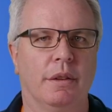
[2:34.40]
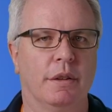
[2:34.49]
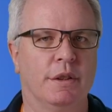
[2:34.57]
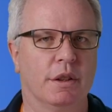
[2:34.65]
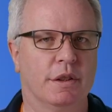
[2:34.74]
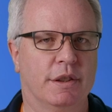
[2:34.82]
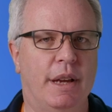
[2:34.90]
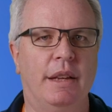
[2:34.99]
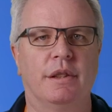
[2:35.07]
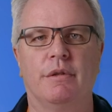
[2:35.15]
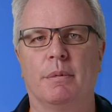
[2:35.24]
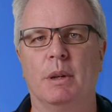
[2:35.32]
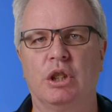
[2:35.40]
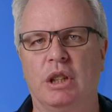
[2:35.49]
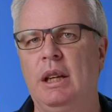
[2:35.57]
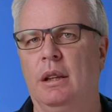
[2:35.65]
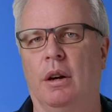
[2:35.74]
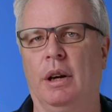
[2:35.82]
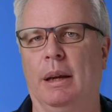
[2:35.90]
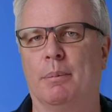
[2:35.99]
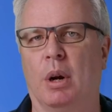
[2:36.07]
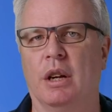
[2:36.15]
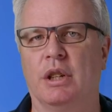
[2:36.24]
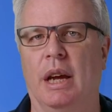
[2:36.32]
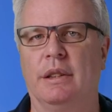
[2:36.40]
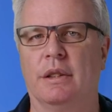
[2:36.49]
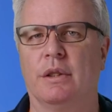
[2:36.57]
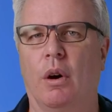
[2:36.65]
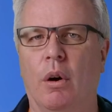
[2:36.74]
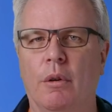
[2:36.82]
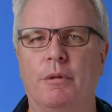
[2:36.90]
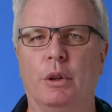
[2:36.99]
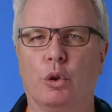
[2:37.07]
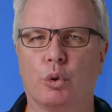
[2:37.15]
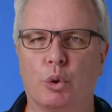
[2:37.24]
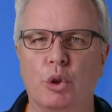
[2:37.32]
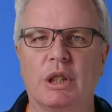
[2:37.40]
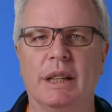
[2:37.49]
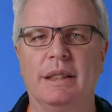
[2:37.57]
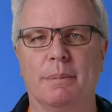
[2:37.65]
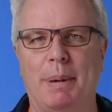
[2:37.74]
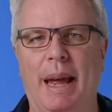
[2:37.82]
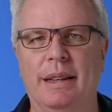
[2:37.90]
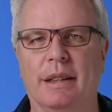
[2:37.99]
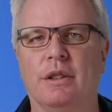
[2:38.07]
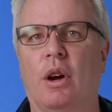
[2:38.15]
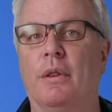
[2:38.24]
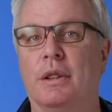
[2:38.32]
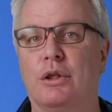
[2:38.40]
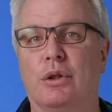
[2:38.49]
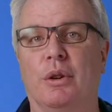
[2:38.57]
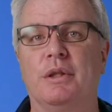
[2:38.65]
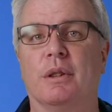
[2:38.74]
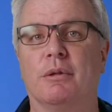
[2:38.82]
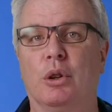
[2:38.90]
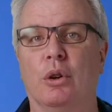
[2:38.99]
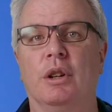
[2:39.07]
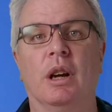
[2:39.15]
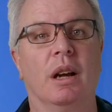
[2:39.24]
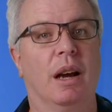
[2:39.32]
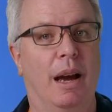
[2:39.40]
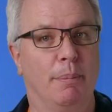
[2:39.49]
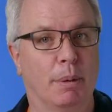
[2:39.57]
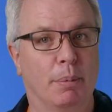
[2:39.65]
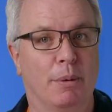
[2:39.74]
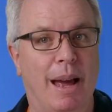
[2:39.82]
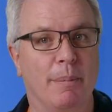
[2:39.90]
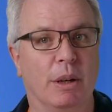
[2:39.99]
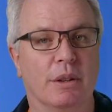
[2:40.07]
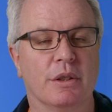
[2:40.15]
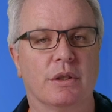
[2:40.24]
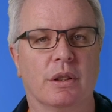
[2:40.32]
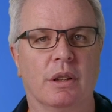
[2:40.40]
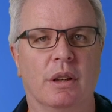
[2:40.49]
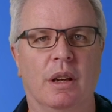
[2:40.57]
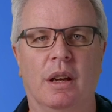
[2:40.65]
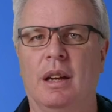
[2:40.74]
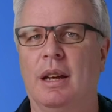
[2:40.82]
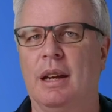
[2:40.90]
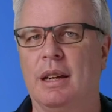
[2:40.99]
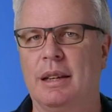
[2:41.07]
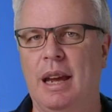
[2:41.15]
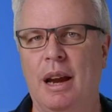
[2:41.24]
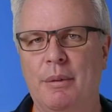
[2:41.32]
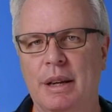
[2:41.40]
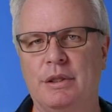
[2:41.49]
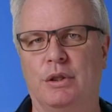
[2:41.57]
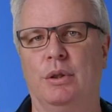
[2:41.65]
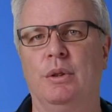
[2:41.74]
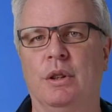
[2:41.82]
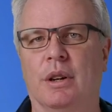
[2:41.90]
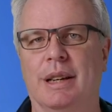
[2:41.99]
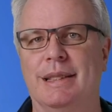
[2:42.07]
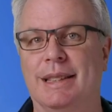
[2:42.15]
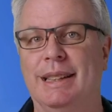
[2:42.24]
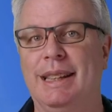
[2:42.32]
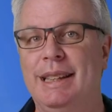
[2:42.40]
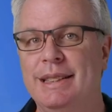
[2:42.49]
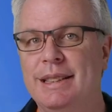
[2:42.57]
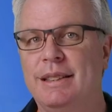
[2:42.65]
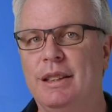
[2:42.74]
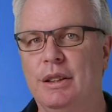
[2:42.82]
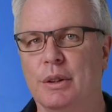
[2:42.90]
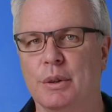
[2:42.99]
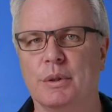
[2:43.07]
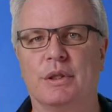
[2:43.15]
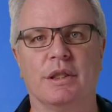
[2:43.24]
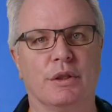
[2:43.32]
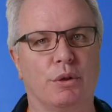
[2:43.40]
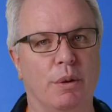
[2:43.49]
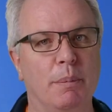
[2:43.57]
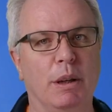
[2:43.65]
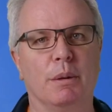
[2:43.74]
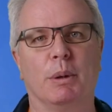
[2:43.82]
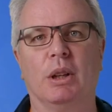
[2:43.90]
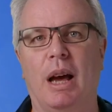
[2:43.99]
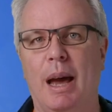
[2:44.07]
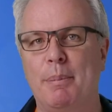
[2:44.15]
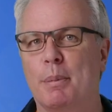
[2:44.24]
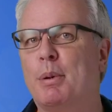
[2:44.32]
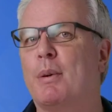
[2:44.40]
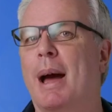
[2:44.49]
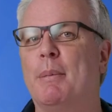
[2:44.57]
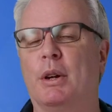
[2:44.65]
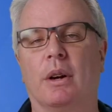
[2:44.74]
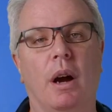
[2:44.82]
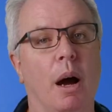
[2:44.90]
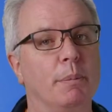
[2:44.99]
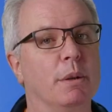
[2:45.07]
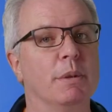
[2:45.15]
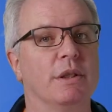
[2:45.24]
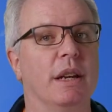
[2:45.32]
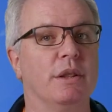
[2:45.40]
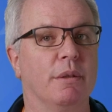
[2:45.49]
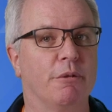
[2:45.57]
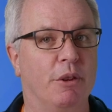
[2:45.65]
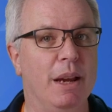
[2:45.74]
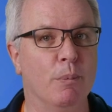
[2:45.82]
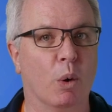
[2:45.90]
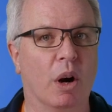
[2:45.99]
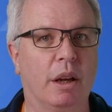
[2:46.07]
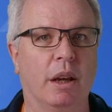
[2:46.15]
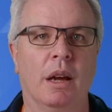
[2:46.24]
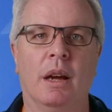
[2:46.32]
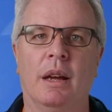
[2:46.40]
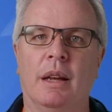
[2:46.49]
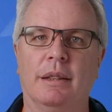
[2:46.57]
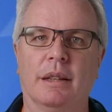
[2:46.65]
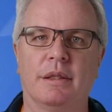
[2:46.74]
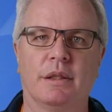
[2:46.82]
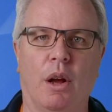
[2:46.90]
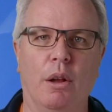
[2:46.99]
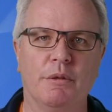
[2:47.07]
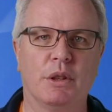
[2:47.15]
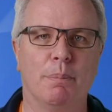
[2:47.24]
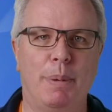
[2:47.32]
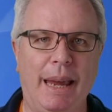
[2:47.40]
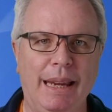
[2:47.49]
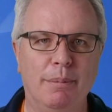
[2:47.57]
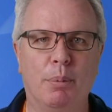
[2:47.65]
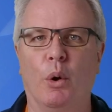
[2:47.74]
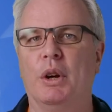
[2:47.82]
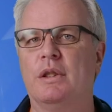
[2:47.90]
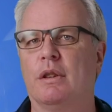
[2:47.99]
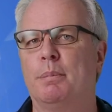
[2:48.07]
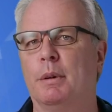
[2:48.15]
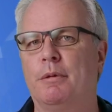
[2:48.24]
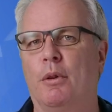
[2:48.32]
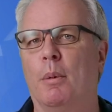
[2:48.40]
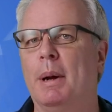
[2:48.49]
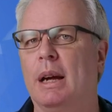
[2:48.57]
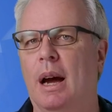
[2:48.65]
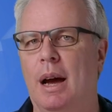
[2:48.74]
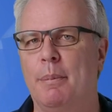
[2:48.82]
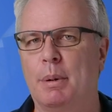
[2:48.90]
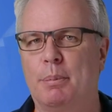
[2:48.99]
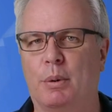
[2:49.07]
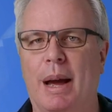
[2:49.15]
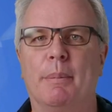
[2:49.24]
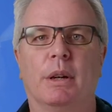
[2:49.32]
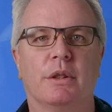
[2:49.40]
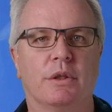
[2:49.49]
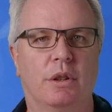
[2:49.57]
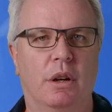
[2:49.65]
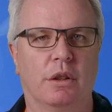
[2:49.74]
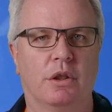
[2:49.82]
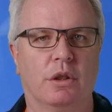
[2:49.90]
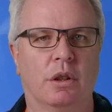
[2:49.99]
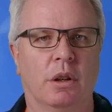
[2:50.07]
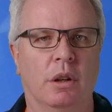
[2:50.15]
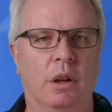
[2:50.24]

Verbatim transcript: The success of a machine learning project is often crucially dependent on the choice of good hyperparameters. Keras Tuner is an easy-to-use, distributable hyperparameter optimization framework that solves the pain points of performing a hyperparameter search.